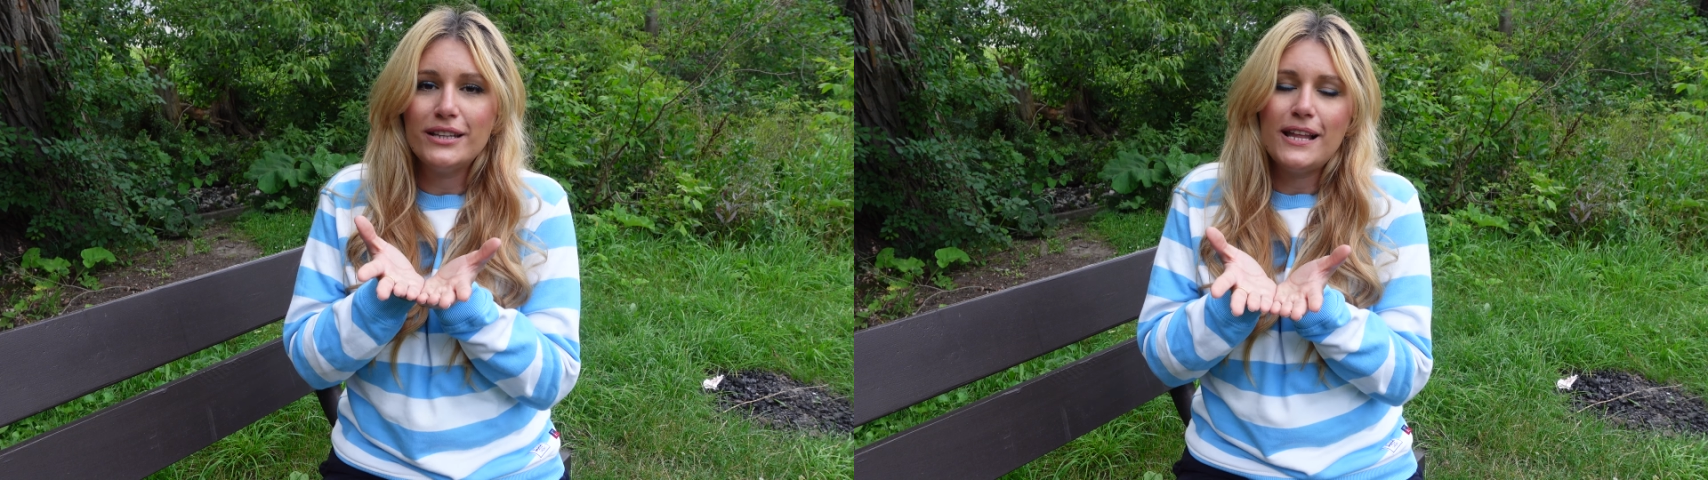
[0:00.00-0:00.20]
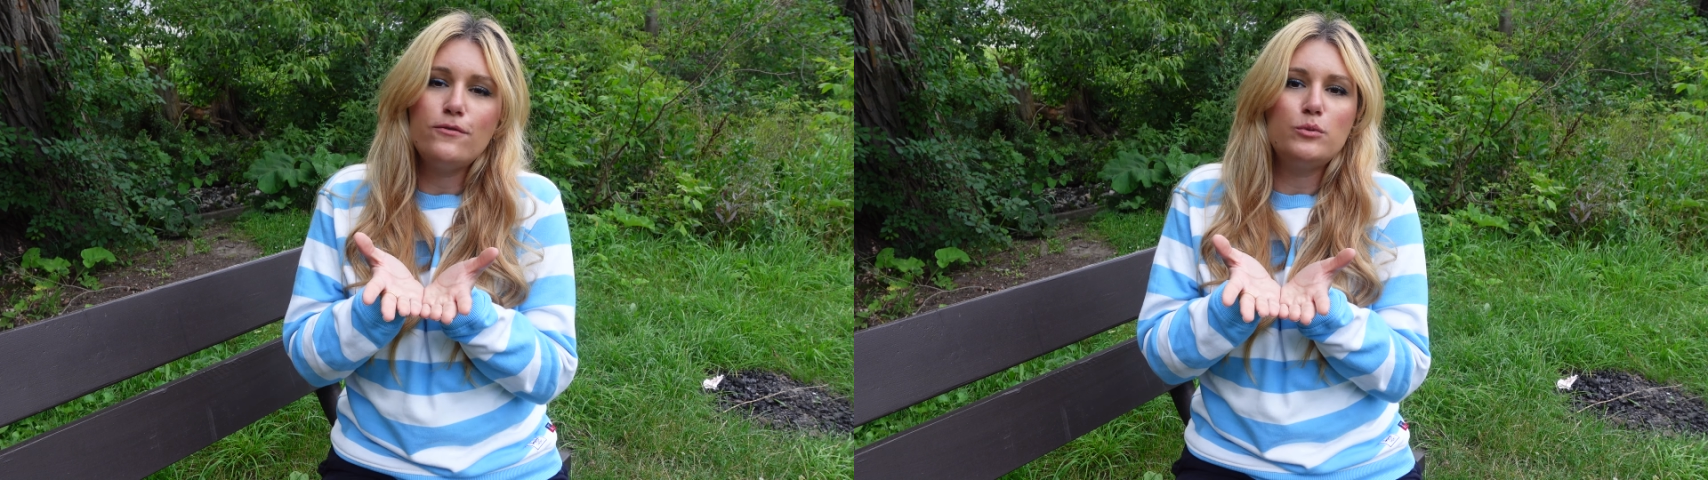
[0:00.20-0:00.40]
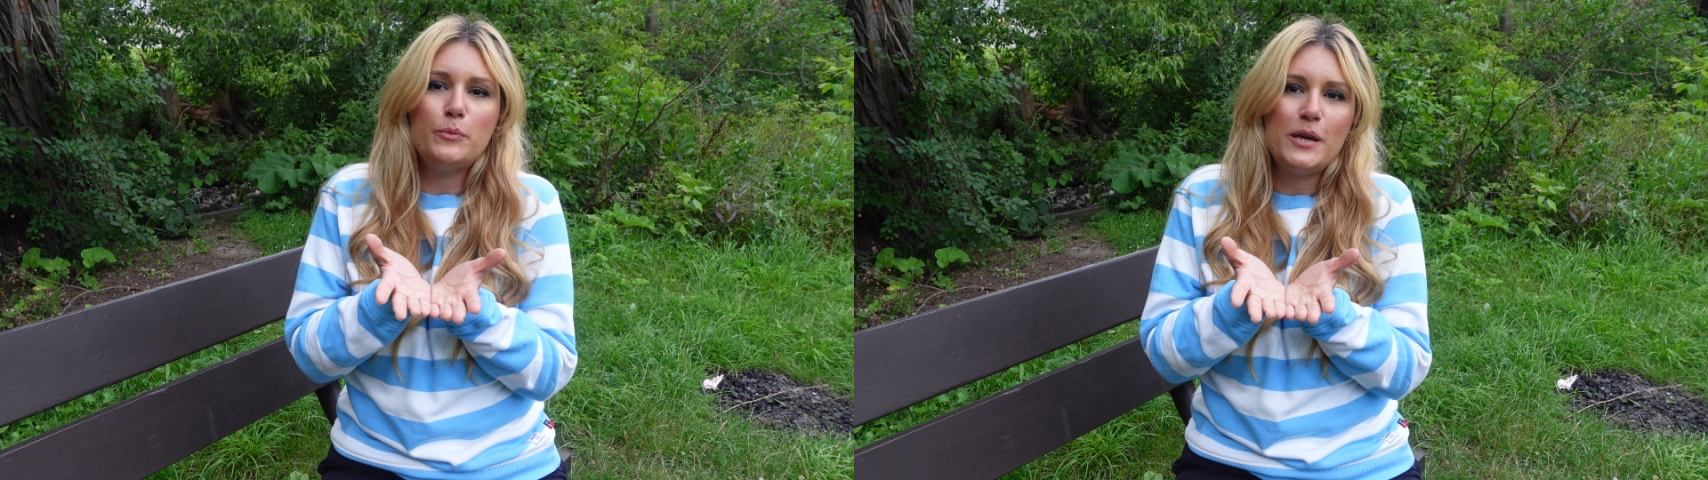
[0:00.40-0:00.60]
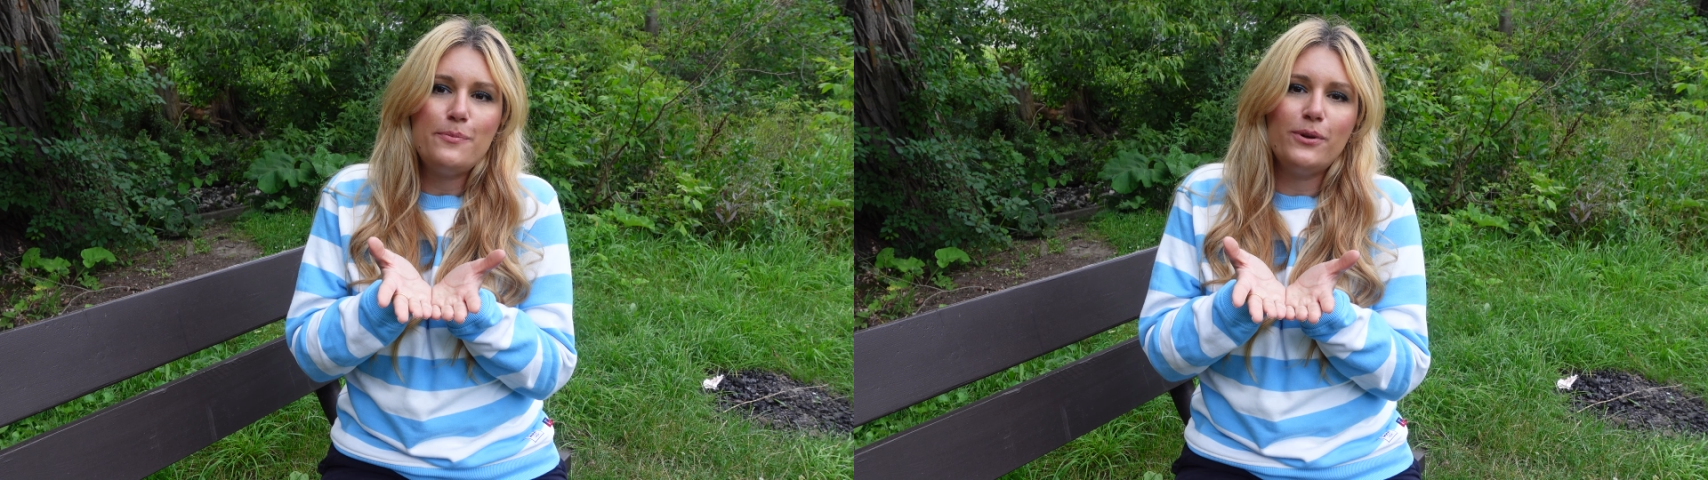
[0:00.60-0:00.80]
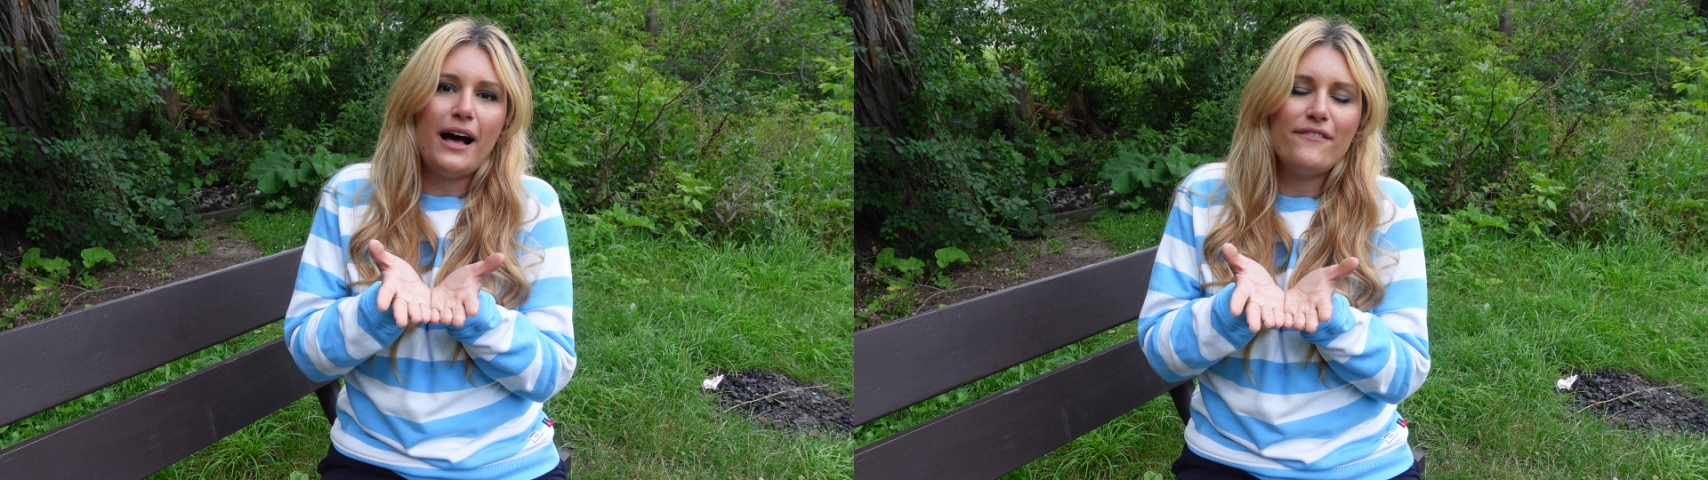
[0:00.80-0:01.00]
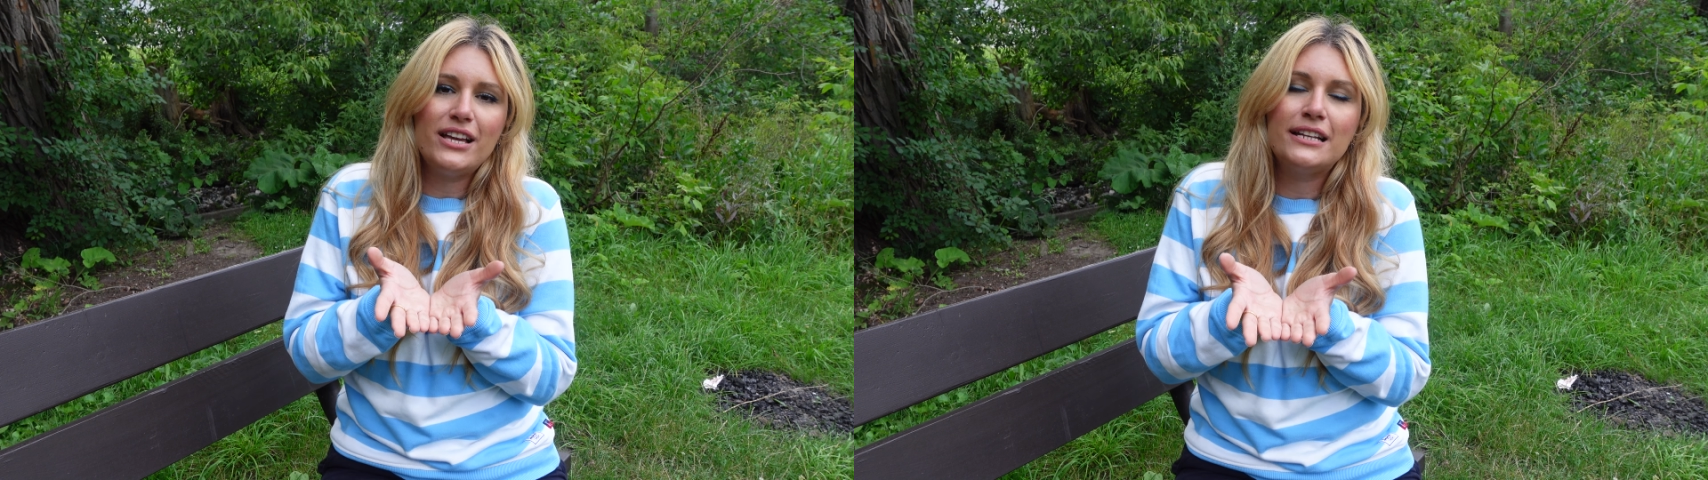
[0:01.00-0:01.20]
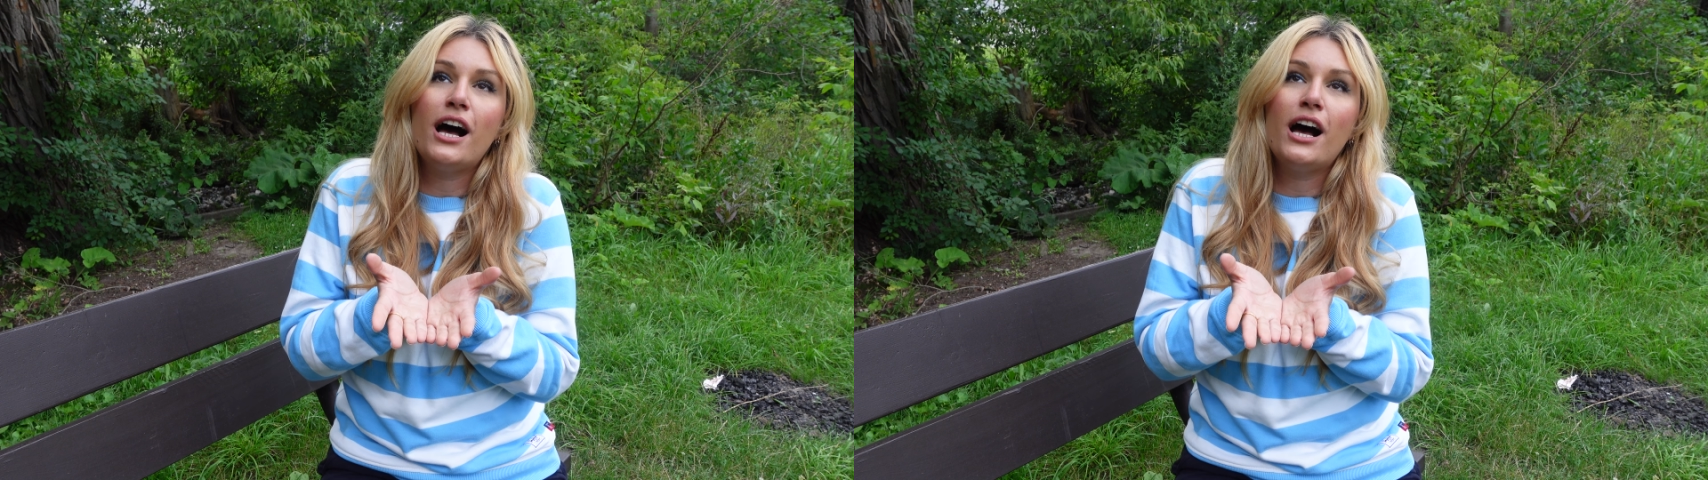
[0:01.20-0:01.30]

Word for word: unlovable people having an